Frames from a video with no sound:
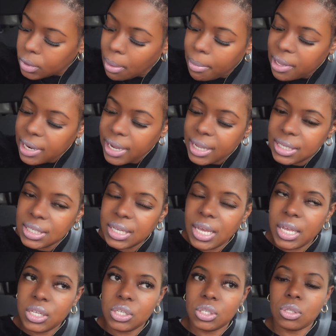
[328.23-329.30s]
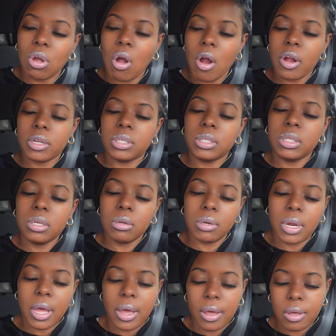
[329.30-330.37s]
But like I said, Star still
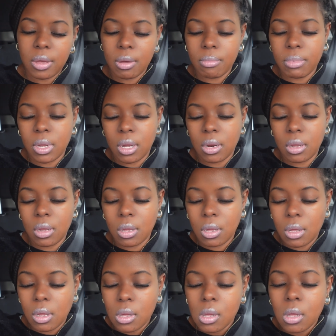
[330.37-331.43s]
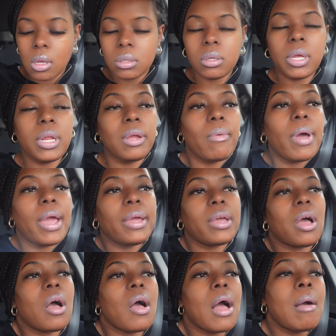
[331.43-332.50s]
not updated. So anyway,
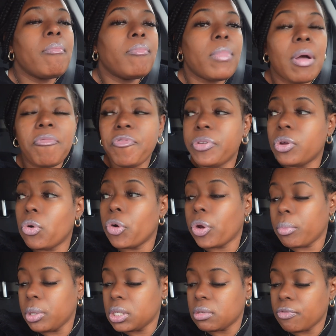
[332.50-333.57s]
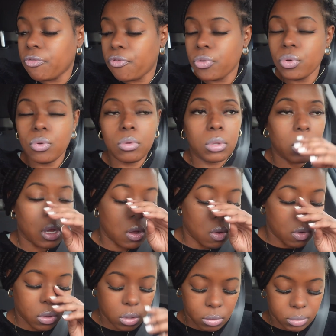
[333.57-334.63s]
y'all, I'm finna order me some food
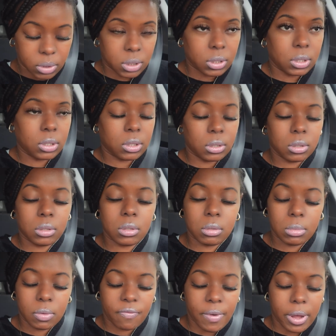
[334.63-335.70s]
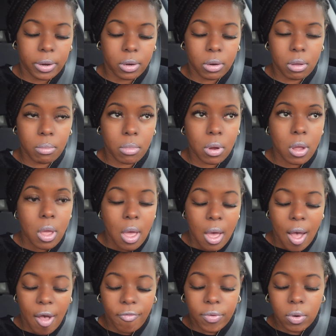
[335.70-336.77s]
though. Let me see. Find a number.
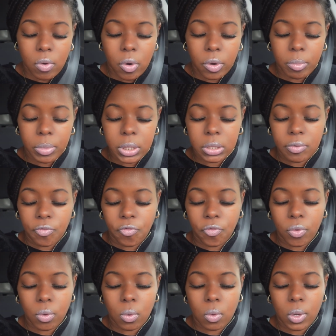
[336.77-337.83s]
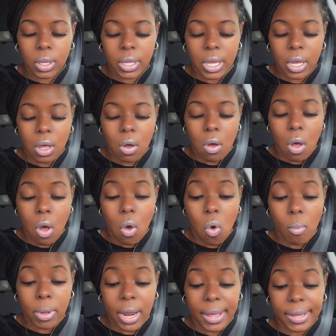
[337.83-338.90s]
I'm finna order me some food and then go
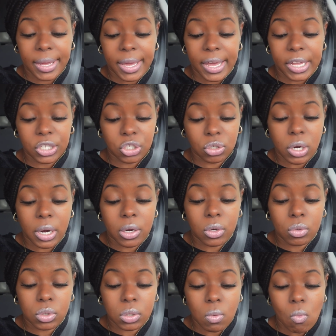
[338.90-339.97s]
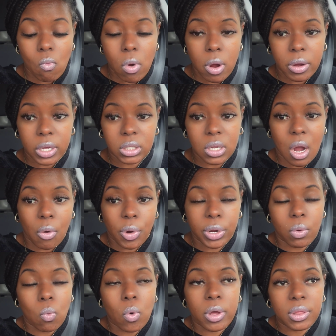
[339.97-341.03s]
home and I guess try to do some work. It's already
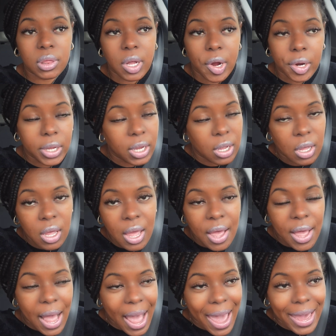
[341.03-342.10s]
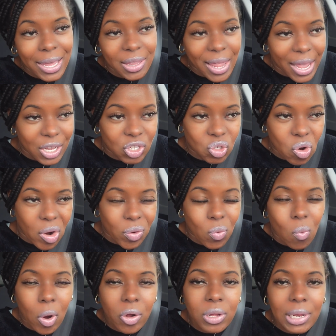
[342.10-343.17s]
1:30. I hate like starting
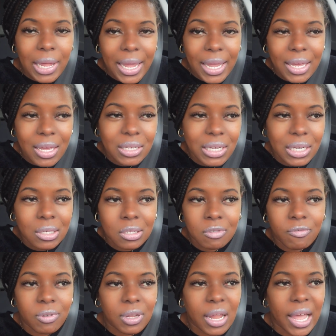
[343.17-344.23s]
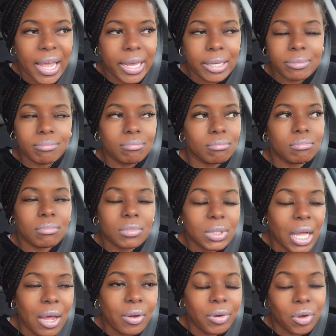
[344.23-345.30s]
work late because I just feel like,
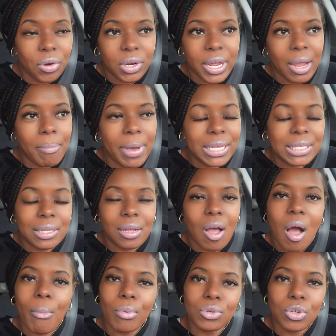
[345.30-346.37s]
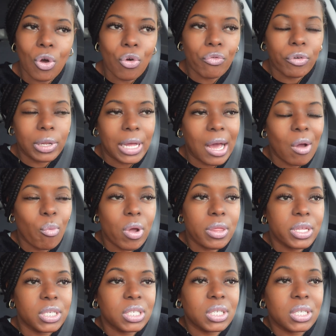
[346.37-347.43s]
I don't know, the day basically almost over. Like I'd
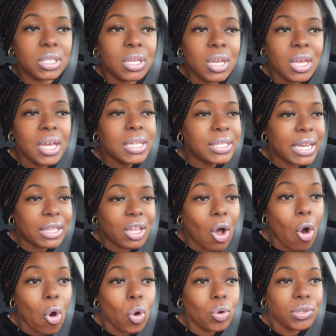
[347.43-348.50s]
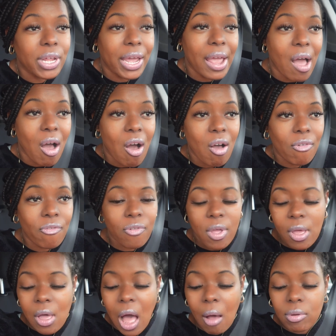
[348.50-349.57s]
rather just take the whole day off.
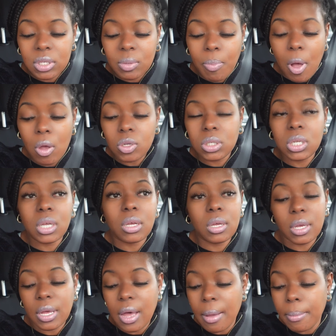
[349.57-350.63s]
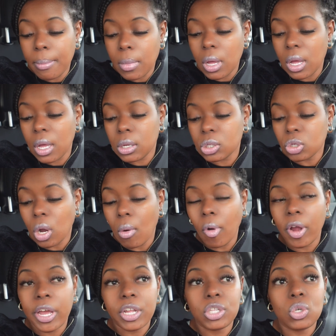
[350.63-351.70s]
I was supposed to come start
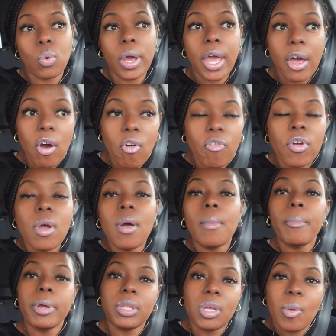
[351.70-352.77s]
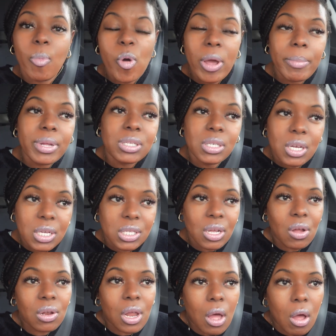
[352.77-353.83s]
work at 12, but the appointment took
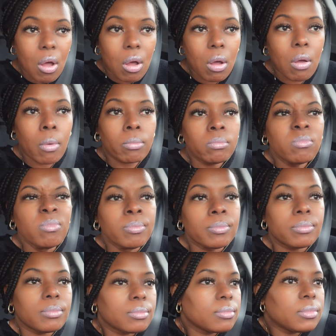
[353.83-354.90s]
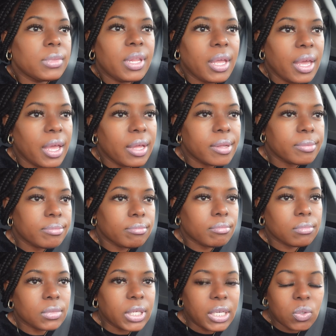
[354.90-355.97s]
so long that
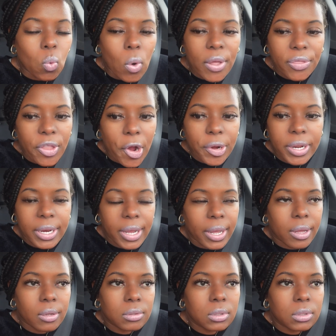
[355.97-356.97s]
it's 1:30 now.